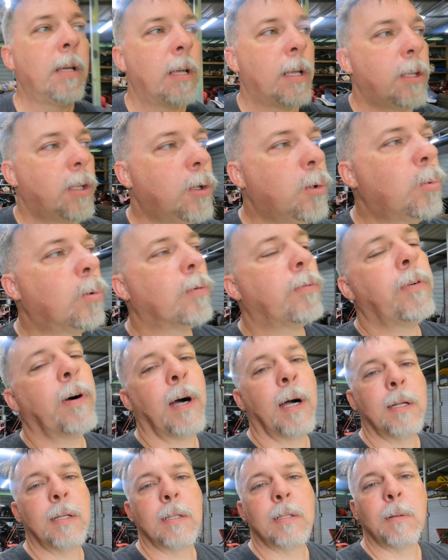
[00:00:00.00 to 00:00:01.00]
You will
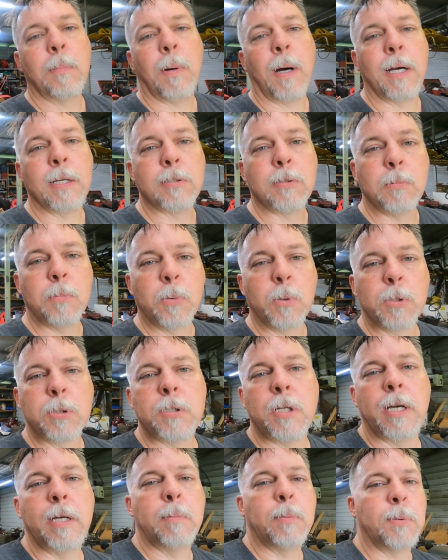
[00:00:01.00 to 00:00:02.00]
find that the bikes are more
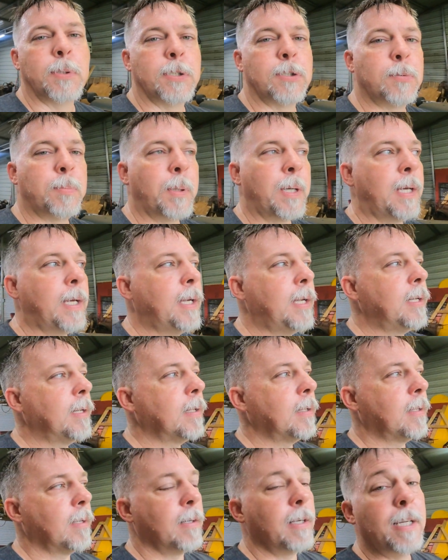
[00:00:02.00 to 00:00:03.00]
stable at speed.
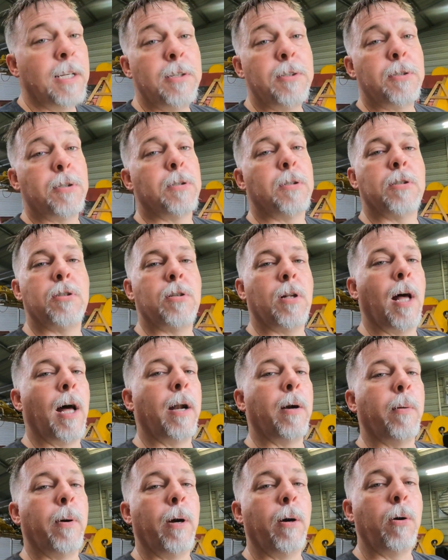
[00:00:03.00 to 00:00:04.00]
They're easier to slide
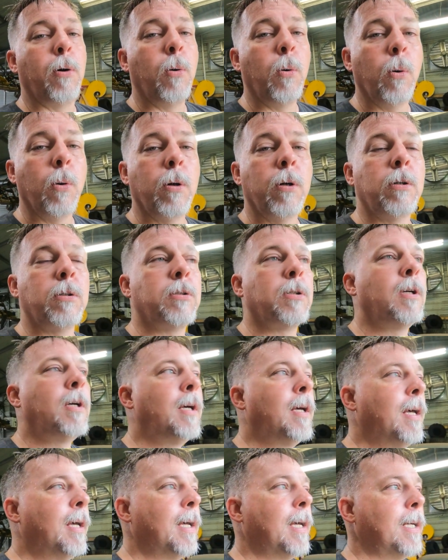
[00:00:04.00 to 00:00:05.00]
around corners.
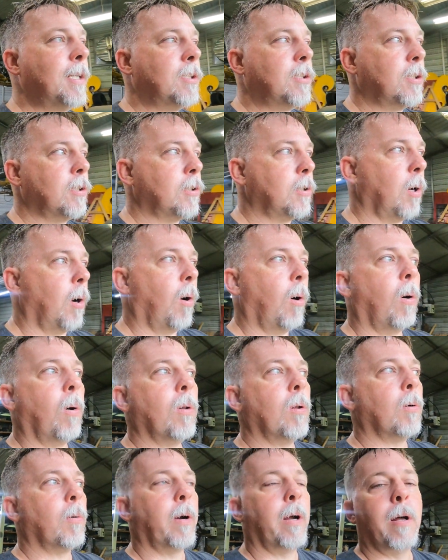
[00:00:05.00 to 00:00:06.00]
It's just
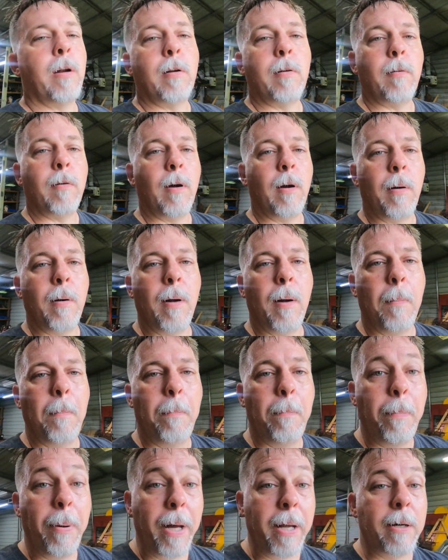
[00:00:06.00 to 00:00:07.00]
all around a
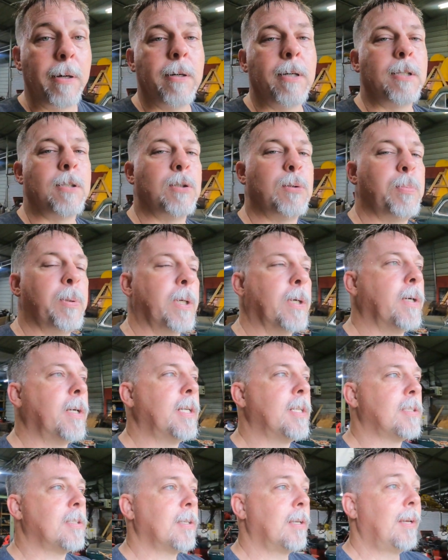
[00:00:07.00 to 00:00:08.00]
better
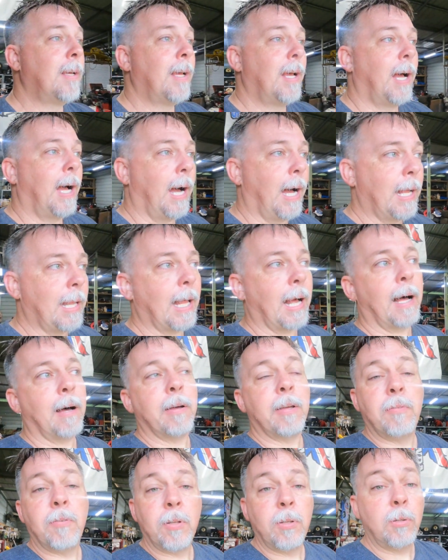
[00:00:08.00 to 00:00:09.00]
experience. I'll
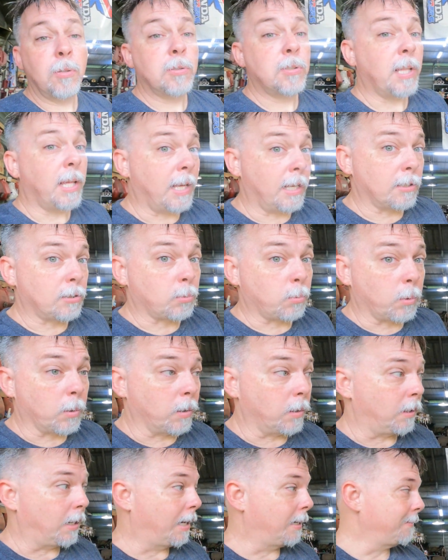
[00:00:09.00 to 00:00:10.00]
even use the S
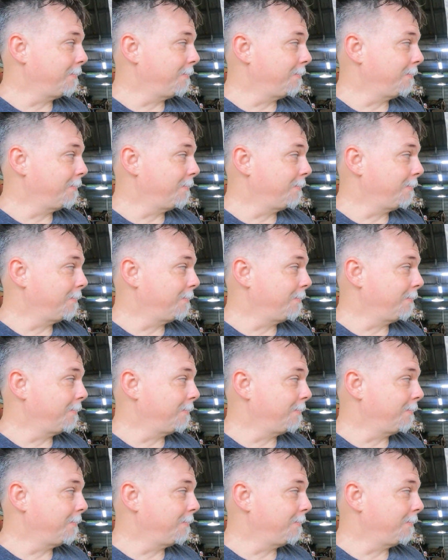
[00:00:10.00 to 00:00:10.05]
word.